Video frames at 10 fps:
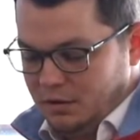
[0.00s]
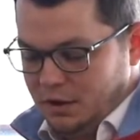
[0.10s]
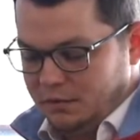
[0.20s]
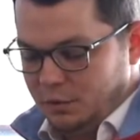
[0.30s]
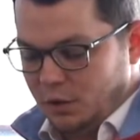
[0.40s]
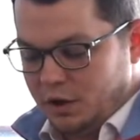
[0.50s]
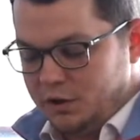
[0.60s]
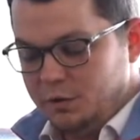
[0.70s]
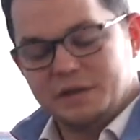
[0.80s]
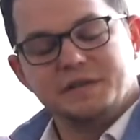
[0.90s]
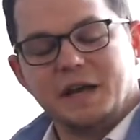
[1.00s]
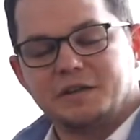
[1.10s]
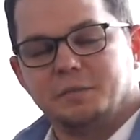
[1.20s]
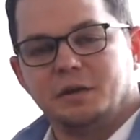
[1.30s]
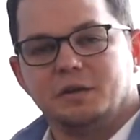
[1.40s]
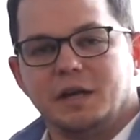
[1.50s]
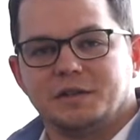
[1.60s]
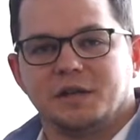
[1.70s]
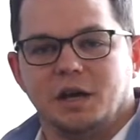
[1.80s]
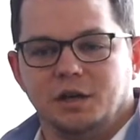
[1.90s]
If you want to do an assessment,
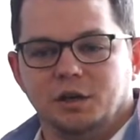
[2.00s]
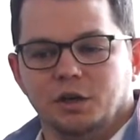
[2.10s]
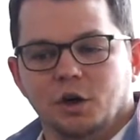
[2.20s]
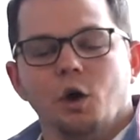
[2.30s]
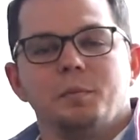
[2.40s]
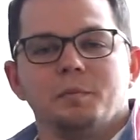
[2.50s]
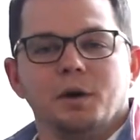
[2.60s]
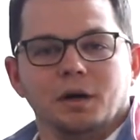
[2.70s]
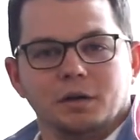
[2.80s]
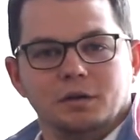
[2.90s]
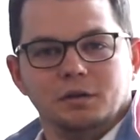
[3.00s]
that's kind of your open book.